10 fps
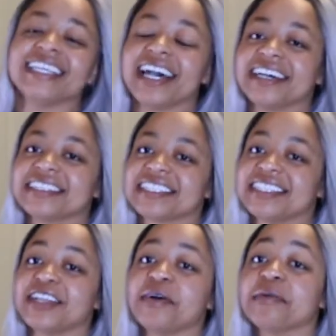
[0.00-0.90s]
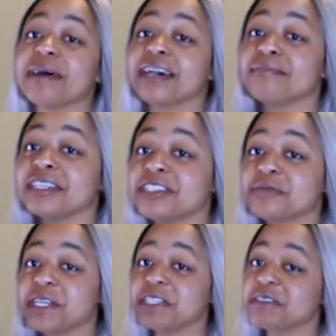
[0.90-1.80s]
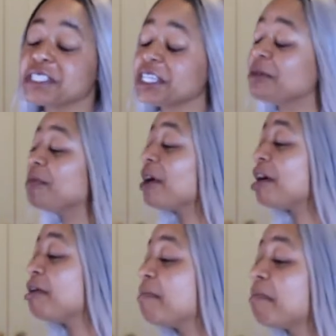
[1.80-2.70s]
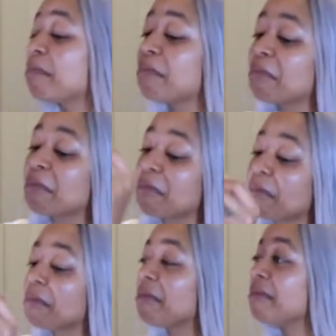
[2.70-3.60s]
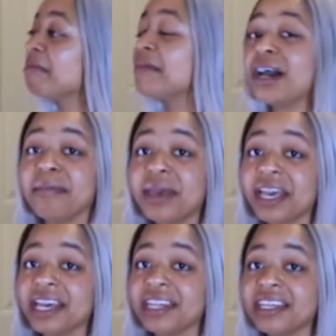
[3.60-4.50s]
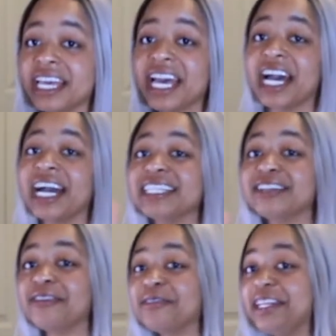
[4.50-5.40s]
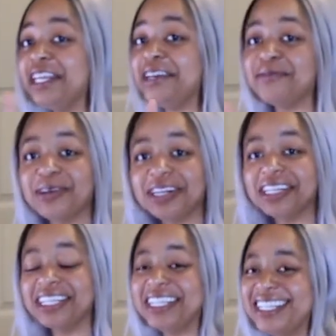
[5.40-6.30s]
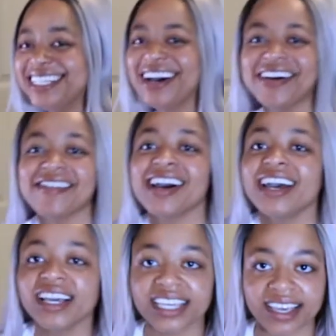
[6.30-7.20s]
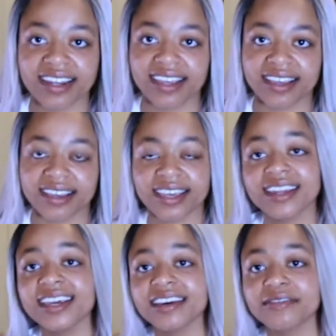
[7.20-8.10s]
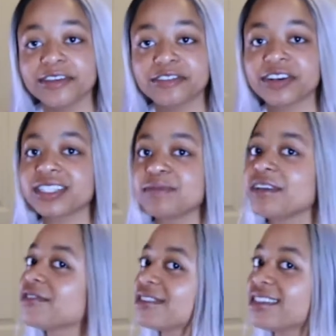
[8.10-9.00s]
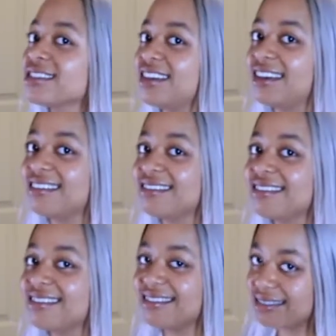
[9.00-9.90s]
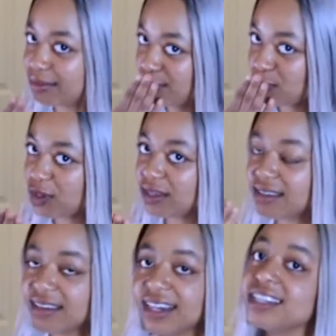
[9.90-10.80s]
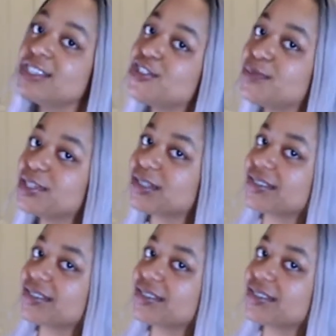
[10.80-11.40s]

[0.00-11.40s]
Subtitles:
Yes, know a bad bitch when you see one. A man don't need one. No, kidding. Future husband, if you're listening, I need you, boo.